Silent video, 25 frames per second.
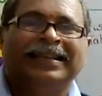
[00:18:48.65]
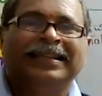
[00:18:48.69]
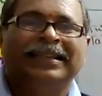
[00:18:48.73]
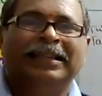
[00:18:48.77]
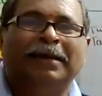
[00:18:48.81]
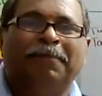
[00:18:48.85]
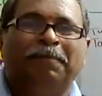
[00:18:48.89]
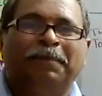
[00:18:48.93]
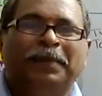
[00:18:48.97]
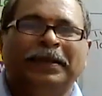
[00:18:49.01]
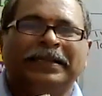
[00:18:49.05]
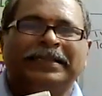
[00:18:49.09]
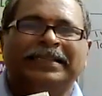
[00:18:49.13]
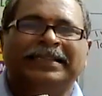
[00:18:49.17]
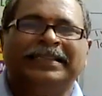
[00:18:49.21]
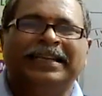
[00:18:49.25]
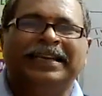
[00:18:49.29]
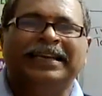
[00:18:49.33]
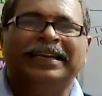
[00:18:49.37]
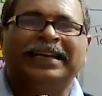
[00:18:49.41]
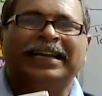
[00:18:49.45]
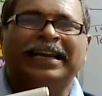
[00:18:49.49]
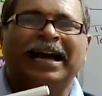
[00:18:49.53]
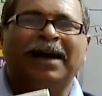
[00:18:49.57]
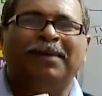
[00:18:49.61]
The
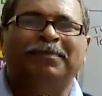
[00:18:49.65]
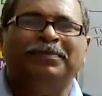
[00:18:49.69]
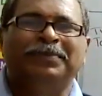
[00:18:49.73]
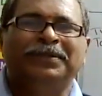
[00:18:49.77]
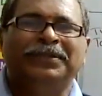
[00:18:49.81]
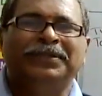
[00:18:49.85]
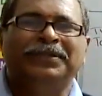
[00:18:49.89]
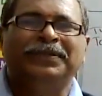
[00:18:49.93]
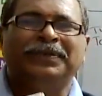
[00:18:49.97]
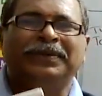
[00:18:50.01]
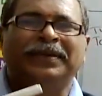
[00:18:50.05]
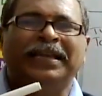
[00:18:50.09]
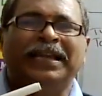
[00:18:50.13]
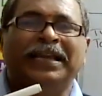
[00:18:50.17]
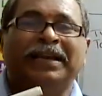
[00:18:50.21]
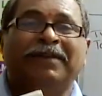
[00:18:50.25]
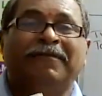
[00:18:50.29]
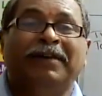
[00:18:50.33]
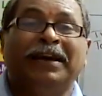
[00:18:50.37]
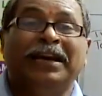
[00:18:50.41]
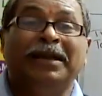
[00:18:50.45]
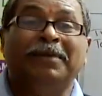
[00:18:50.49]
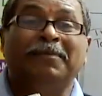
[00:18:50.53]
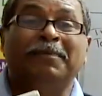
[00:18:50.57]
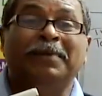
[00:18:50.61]
piston comes to an
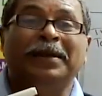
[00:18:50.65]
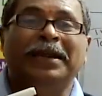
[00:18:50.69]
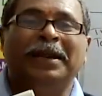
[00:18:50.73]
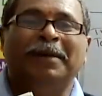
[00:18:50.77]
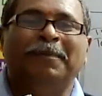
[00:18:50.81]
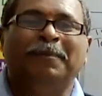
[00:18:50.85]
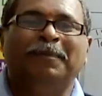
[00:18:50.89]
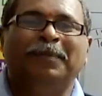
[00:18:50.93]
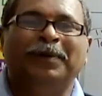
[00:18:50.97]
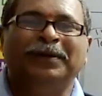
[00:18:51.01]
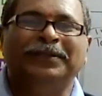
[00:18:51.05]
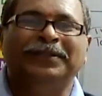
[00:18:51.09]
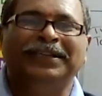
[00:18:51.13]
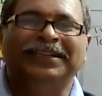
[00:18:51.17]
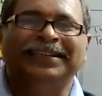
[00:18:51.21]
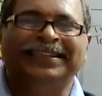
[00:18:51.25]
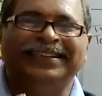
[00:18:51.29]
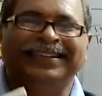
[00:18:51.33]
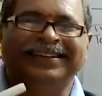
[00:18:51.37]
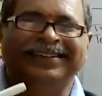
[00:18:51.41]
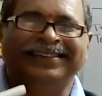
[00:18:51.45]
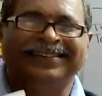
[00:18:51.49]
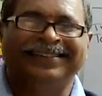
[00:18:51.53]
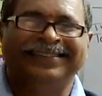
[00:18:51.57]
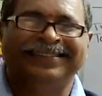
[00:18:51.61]
equilibrium
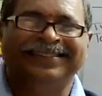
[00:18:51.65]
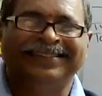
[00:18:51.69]
position.